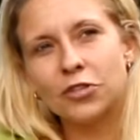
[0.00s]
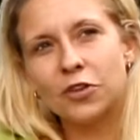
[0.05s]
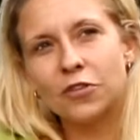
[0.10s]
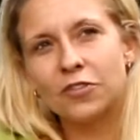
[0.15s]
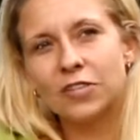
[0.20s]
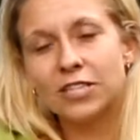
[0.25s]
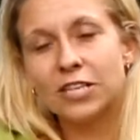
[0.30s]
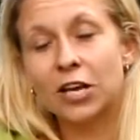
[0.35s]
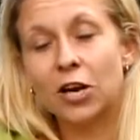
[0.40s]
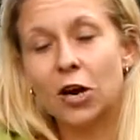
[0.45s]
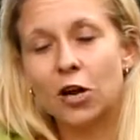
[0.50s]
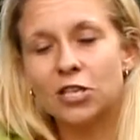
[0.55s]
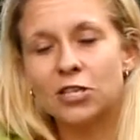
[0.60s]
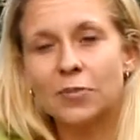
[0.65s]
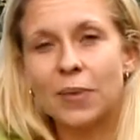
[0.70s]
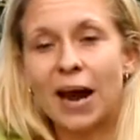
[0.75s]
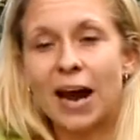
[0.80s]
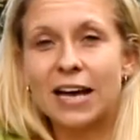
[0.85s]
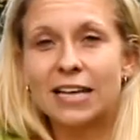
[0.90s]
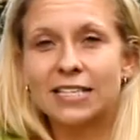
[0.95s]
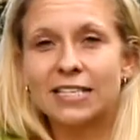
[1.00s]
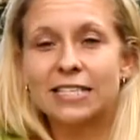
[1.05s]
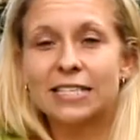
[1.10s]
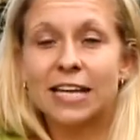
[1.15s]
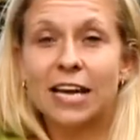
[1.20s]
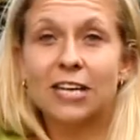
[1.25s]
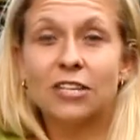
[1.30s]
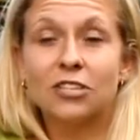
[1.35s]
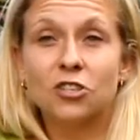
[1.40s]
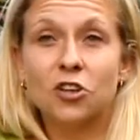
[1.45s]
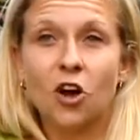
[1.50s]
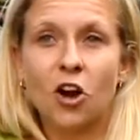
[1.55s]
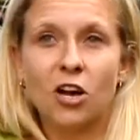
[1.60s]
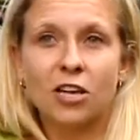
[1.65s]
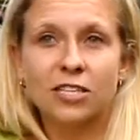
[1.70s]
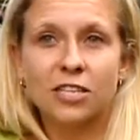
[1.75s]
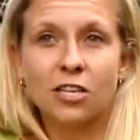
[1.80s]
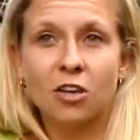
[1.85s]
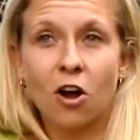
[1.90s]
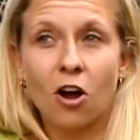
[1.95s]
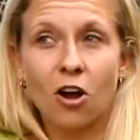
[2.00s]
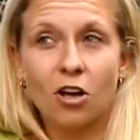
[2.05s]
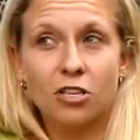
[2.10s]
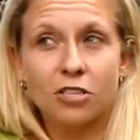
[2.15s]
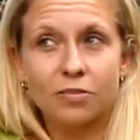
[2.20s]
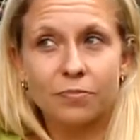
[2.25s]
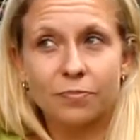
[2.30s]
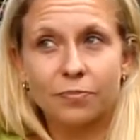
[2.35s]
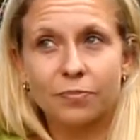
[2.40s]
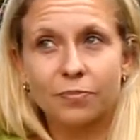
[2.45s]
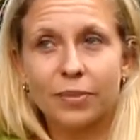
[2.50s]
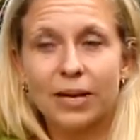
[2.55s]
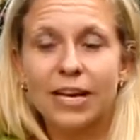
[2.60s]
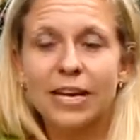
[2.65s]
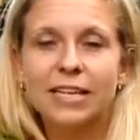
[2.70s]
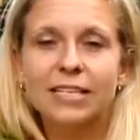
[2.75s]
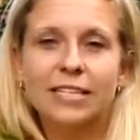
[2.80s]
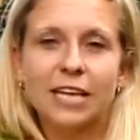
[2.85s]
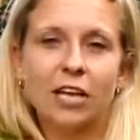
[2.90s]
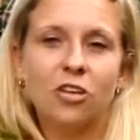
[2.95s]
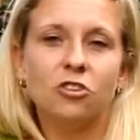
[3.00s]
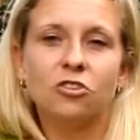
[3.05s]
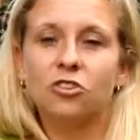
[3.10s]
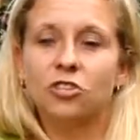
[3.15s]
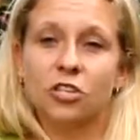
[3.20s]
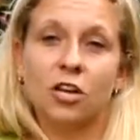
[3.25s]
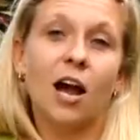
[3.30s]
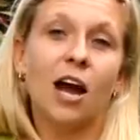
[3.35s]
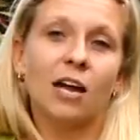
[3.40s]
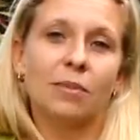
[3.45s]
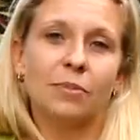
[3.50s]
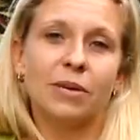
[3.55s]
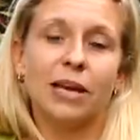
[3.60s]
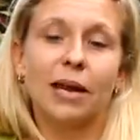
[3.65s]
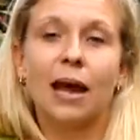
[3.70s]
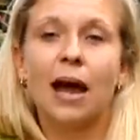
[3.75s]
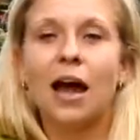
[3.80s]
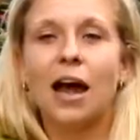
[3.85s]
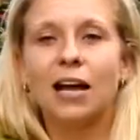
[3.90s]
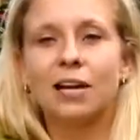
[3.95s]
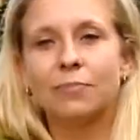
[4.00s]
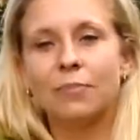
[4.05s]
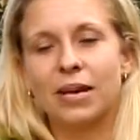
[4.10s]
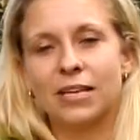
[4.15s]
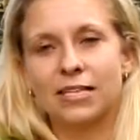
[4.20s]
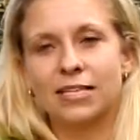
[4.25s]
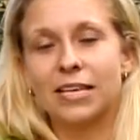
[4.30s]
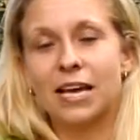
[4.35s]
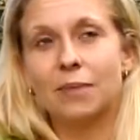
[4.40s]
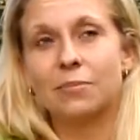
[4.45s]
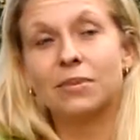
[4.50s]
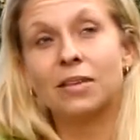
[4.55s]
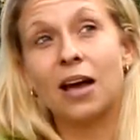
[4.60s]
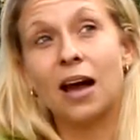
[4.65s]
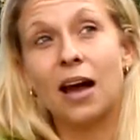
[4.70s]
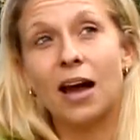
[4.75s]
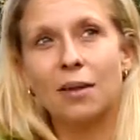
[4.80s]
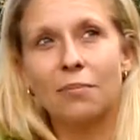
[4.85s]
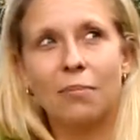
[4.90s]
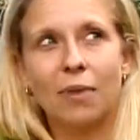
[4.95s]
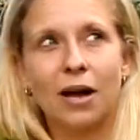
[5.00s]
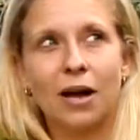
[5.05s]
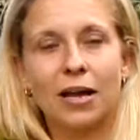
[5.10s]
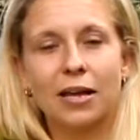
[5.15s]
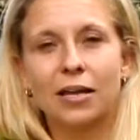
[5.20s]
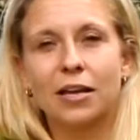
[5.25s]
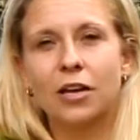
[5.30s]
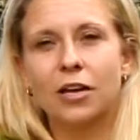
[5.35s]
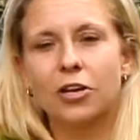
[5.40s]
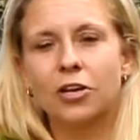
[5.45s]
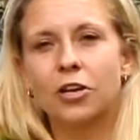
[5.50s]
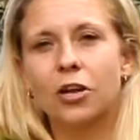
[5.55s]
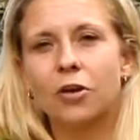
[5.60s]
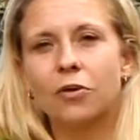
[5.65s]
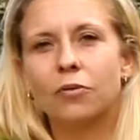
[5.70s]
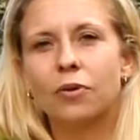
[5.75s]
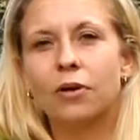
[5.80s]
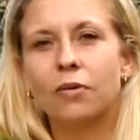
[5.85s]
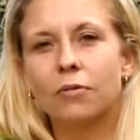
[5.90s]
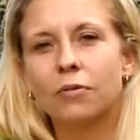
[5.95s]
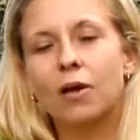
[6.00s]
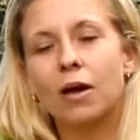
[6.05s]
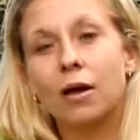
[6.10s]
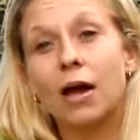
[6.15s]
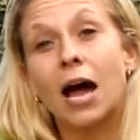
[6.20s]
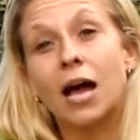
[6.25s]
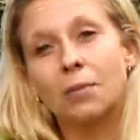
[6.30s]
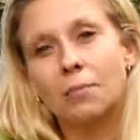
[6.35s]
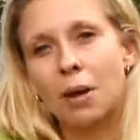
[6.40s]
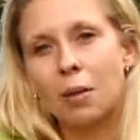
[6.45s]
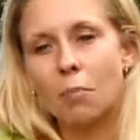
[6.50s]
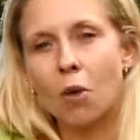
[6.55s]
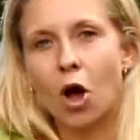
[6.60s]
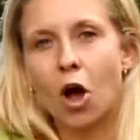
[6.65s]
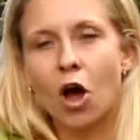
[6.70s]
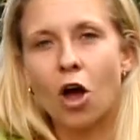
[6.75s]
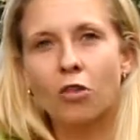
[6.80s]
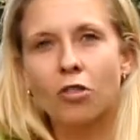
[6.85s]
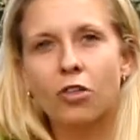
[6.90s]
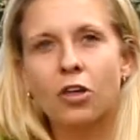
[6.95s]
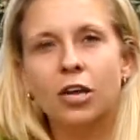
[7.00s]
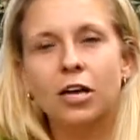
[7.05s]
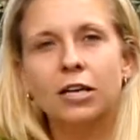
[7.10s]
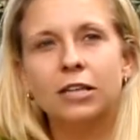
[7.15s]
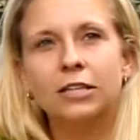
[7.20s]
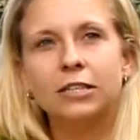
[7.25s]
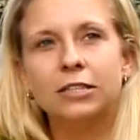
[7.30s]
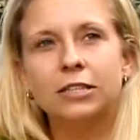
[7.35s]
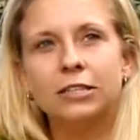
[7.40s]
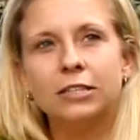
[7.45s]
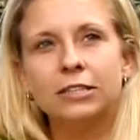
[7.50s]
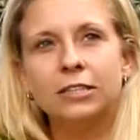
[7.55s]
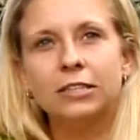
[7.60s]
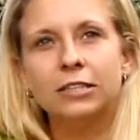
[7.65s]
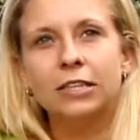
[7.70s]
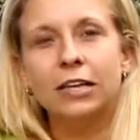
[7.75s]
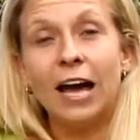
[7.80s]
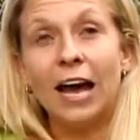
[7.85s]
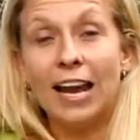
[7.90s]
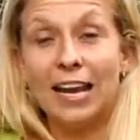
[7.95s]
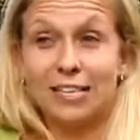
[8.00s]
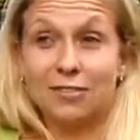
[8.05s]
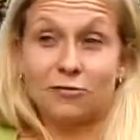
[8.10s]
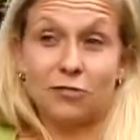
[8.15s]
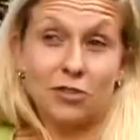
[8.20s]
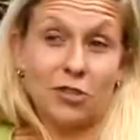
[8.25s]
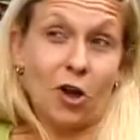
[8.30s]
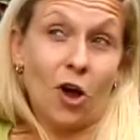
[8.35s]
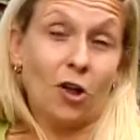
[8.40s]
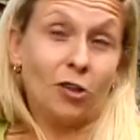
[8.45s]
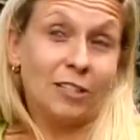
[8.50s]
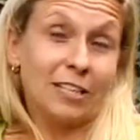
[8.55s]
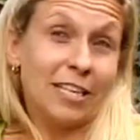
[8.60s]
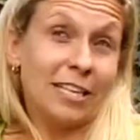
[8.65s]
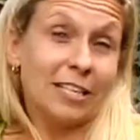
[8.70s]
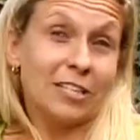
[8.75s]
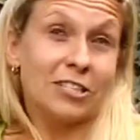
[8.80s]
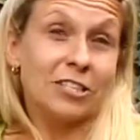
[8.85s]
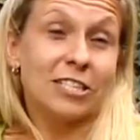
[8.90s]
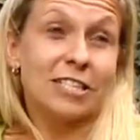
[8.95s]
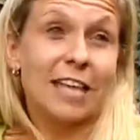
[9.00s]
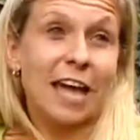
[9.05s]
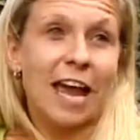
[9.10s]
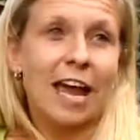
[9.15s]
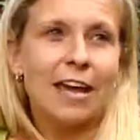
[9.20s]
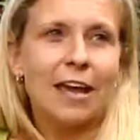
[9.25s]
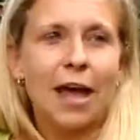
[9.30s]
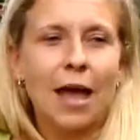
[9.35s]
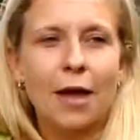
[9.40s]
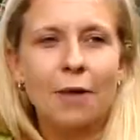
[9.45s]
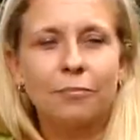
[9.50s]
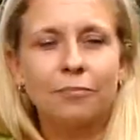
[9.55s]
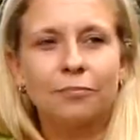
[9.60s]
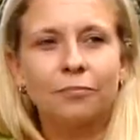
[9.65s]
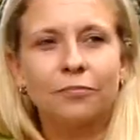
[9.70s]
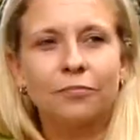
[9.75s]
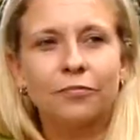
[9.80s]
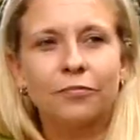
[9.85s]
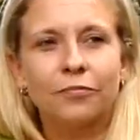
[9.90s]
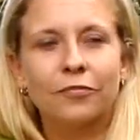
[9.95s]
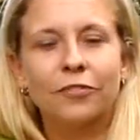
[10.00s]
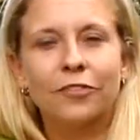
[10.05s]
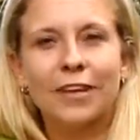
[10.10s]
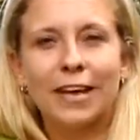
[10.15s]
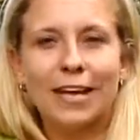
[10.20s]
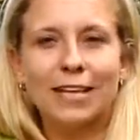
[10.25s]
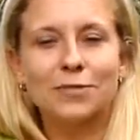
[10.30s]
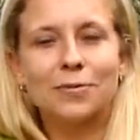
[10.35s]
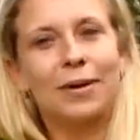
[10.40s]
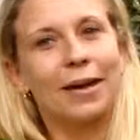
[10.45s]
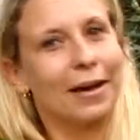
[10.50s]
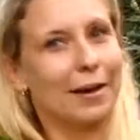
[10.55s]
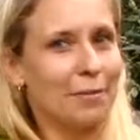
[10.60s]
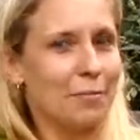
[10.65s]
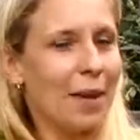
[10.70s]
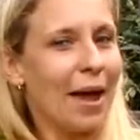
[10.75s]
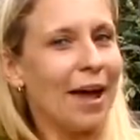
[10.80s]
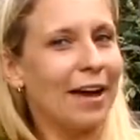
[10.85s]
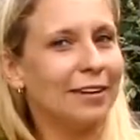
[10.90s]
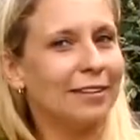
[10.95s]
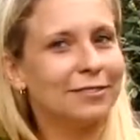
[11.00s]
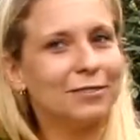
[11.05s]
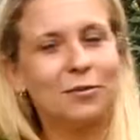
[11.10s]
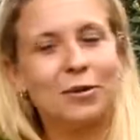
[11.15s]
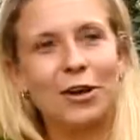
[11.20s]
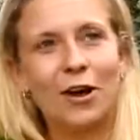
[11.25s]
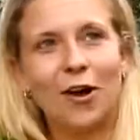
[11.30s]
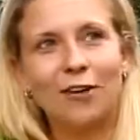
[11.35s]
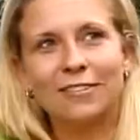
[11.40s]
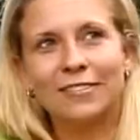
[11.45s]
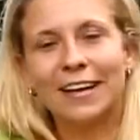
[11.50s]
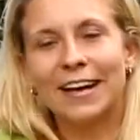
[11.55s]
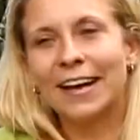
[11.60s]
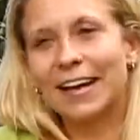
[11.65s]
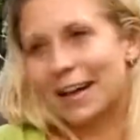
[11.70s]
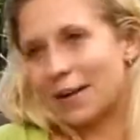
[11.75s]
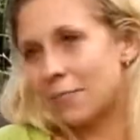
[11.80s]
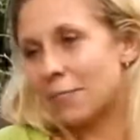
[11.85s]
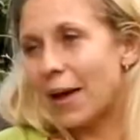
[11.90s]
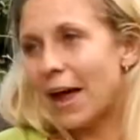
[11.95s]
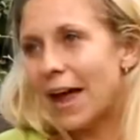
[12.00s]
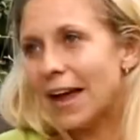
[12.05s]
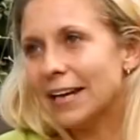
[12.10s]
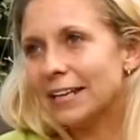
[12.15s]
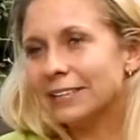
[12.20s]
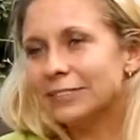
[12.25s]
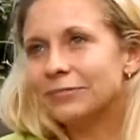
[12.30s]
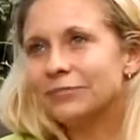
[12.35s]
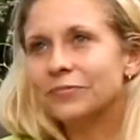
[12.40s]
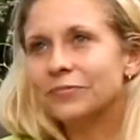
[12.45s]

service and closing my eyes and saying to God, I said, God, please, can you just guide me, guide my steps, guide my path. And as a result, needless to say, the next week I came back, and the week after that I came back.